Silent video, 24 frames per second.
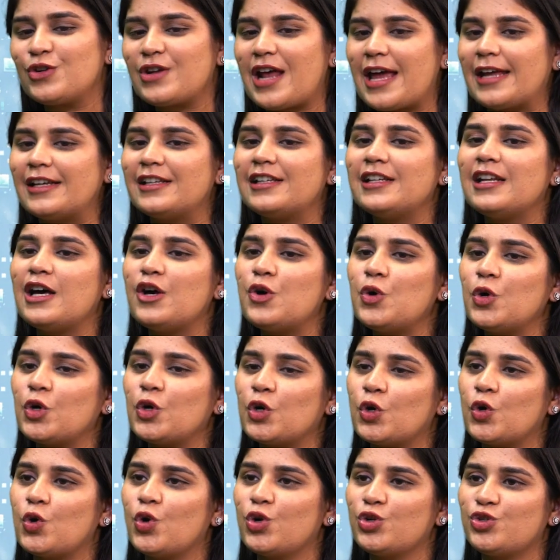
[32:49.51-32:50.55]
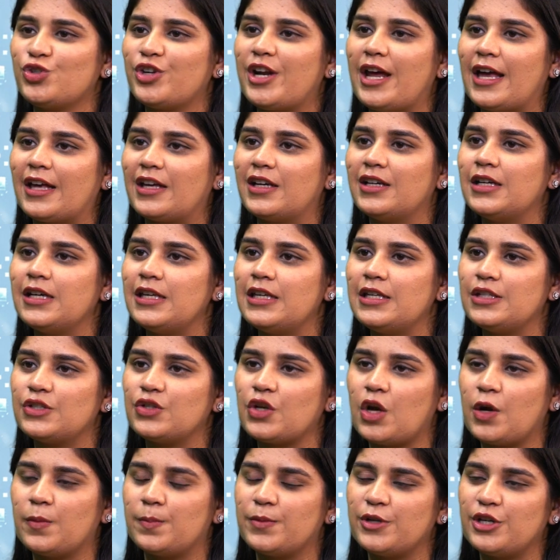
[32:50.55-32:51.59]
right now, Code Tracker is
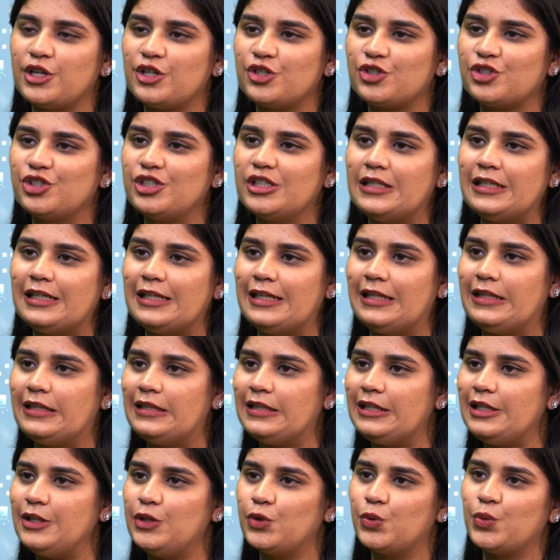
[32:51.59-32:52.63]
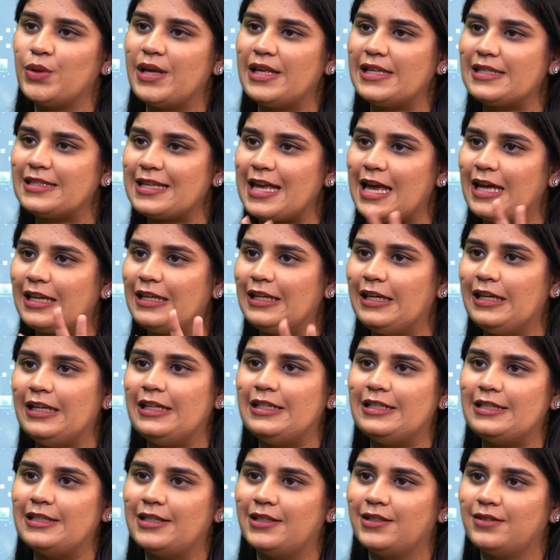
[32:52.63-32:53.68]
operational in the US and
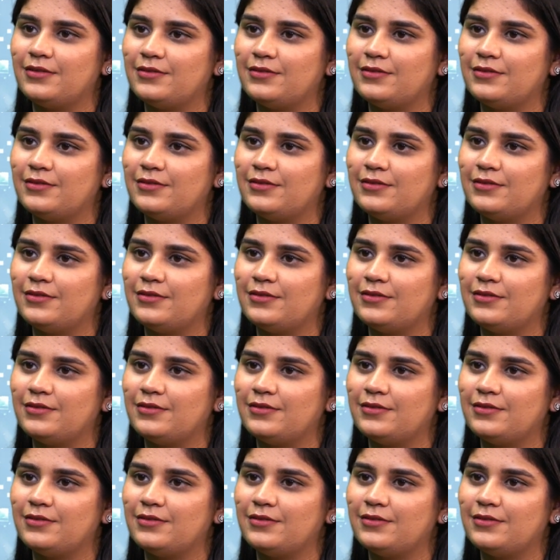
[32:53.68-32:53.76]
India.